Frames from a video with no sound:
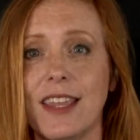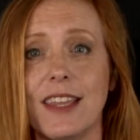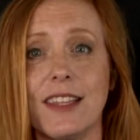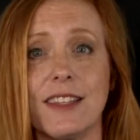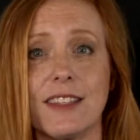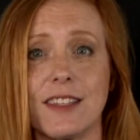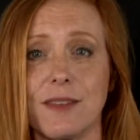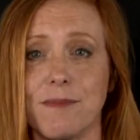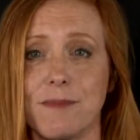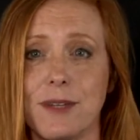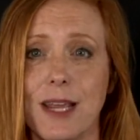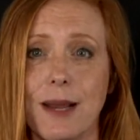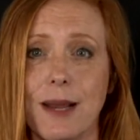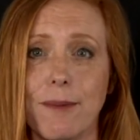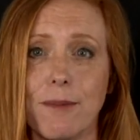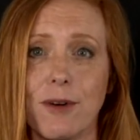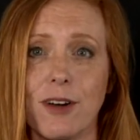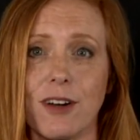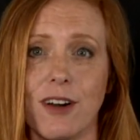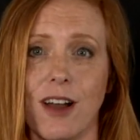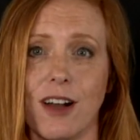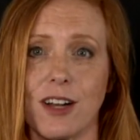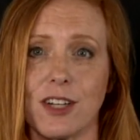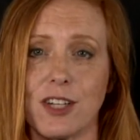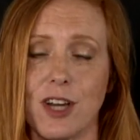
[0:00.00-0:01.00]
in
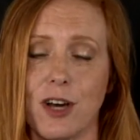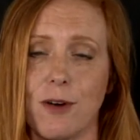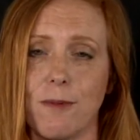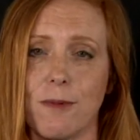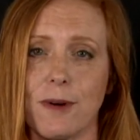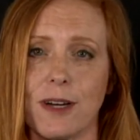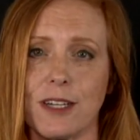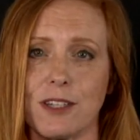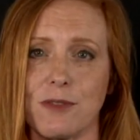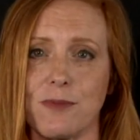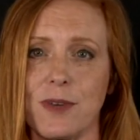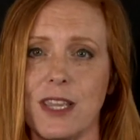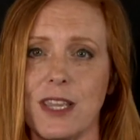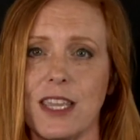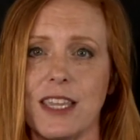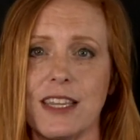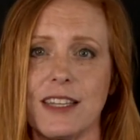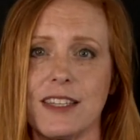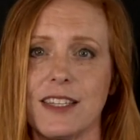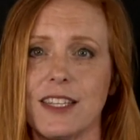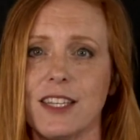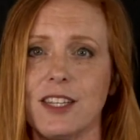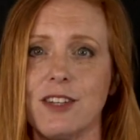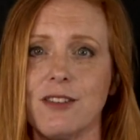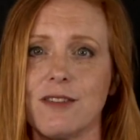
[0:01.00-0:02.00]
September and October as we
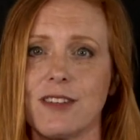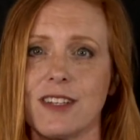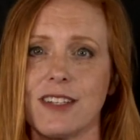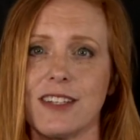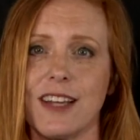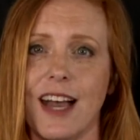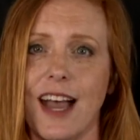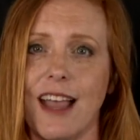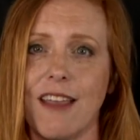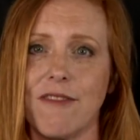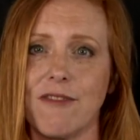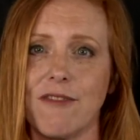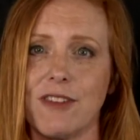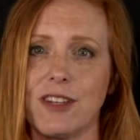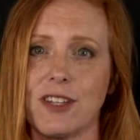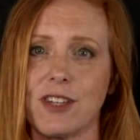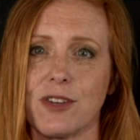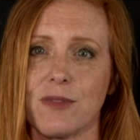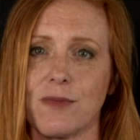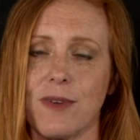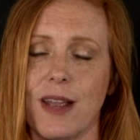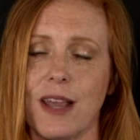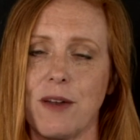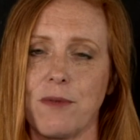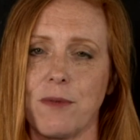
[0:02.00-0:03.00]
continue to dive
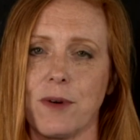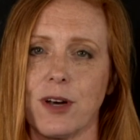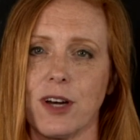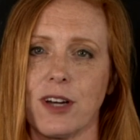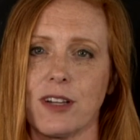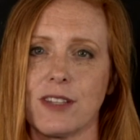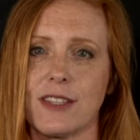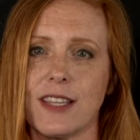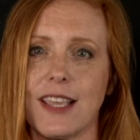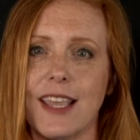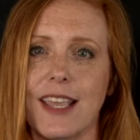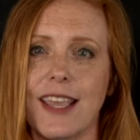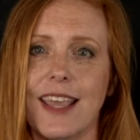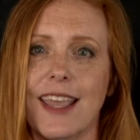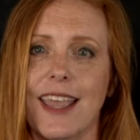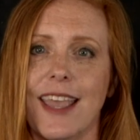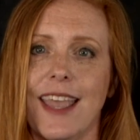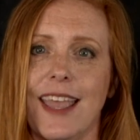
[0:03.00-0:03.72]
into Red Words.